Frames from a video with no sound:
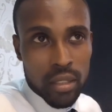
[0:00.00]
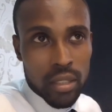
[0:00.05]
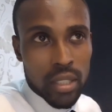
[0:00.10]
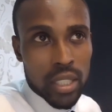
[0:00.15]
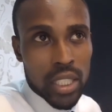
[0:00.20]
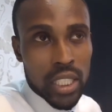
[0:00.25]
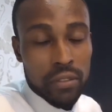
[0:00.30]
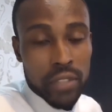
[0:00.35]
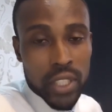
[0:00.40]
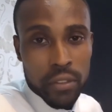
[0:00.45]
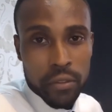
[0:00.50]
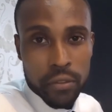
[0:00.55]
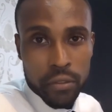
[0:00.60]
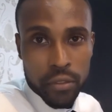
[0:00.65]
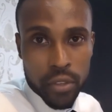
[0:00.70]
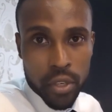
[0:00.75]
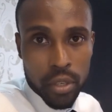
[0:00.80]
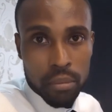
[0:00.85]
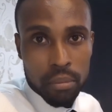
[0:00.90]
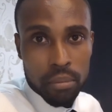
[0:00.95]
living
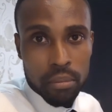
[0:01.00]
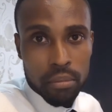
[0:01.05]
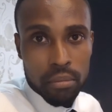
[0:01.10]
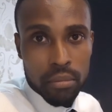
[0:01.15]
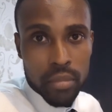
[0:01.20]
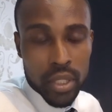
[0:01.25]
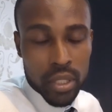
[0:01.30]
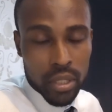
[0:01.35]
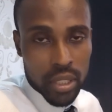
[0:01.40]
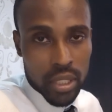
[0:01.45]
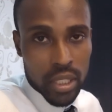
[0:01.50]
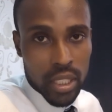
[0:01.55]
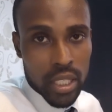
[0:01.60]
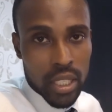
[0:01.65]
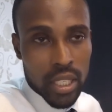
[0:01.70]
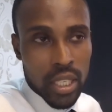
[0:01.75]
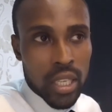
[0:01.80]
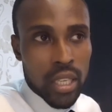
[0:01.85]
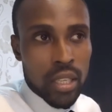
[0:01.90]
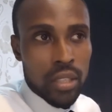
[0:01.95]
from, you see.
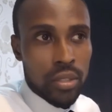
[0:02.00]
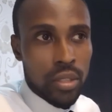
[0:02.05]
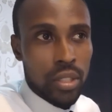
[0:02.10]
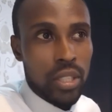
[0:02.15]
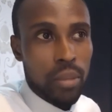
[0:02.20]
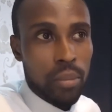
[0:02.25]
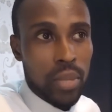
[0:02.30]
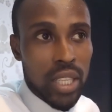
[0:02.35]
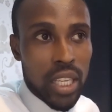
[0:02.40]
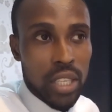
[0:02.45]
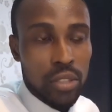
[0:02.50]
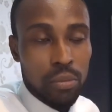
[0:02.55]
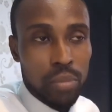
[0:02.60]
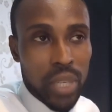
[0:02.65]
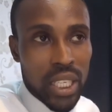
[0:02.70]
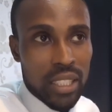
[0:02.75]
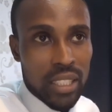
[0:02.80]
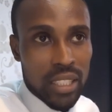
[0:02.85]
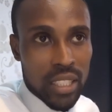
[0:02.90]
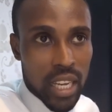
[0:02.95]
So it's something I do by
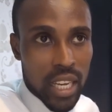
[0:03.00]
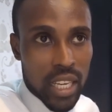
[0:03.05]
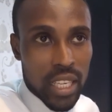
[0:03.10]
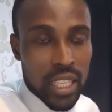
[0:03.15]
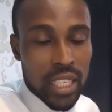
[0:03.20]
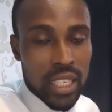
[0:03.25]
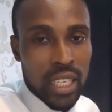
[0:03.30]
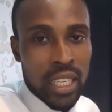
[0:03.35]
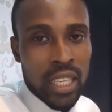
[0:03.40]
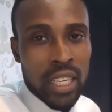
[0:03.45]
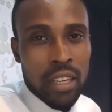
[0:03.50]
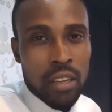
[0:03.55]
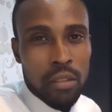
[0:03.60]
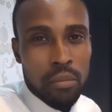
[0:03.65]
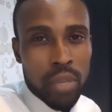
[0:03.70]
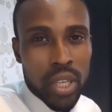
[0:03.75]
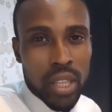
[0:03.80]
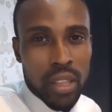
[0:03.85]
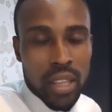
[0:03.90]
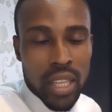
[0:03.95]
the side,
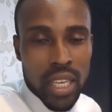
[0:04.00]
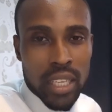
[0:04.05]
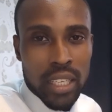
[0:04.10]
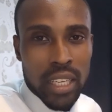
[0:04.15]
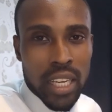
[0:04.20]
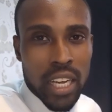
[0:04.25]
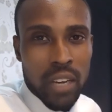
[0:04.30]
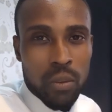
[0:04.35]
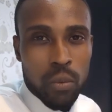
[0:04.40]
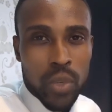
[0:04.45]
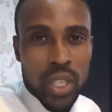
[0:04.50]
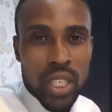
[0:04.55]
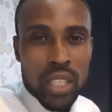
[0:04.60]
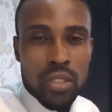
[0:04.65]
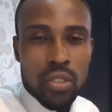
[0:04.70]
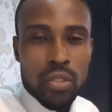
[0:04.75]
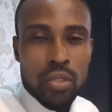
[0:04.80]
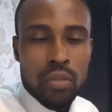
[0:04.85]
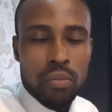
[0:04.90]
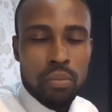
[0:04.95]
but then I want
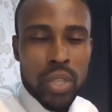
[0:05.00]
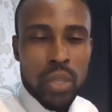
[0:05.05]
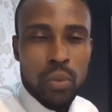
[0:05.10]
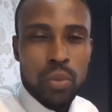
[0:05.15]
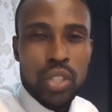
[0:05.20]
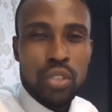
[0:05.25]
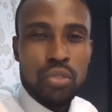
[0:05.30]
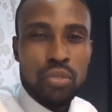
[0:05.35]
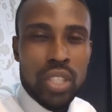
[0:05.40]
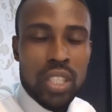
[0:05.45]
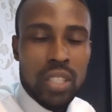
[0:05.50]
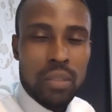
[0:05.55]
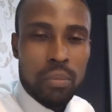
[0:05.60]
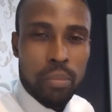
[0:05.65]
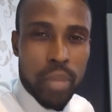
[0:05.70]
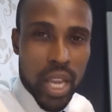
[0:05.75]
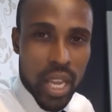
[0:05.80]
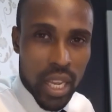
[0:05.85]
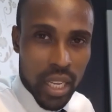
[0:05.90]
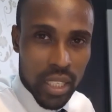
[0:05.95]
it to be with
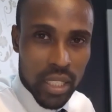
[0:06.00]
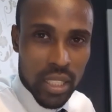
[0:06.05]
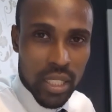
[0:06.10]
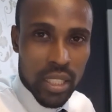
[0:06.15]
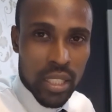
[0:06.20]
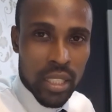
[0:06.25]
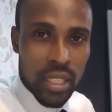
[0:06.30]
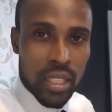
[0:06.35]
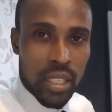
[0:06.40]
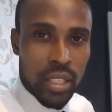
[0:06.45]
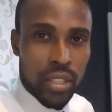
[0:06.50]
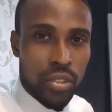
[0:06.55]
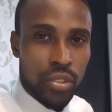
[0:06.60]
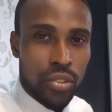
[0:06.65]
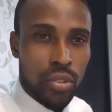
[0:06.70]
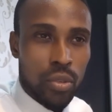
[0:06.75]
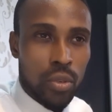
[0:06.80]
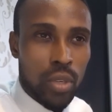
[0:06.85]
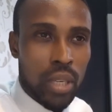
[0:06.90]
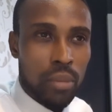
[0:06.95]
respect.
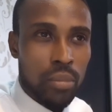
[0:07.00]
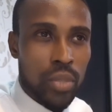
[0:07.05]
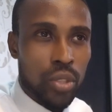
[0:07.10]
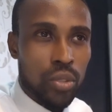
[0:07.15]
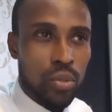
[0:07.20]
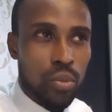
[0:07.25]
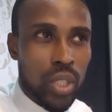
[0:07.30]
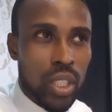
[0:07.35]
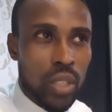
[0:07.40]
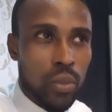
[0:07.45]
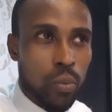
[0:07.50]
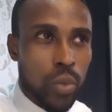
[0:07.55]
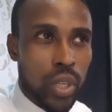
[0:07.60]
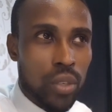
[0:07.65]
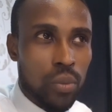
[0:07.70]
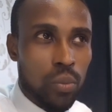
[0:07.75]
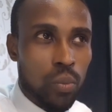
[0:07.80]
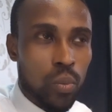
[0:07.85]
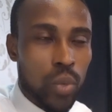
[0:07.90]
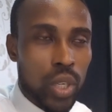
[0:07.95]
So I'm not doing a
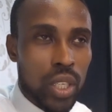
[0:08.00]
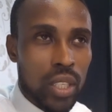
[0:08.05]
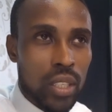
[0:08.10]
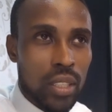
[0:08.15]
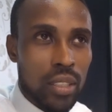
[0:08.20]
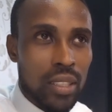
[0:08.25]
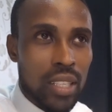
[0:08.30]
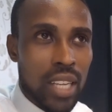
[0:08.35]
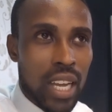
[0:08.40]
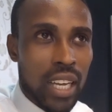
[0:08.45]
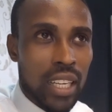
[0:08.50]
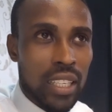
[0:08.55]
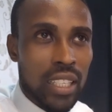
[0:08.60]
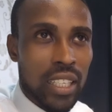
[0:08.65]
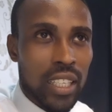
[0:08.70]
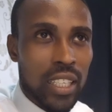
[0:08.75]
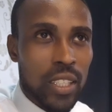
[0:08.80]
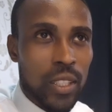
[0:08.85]
one-on-one that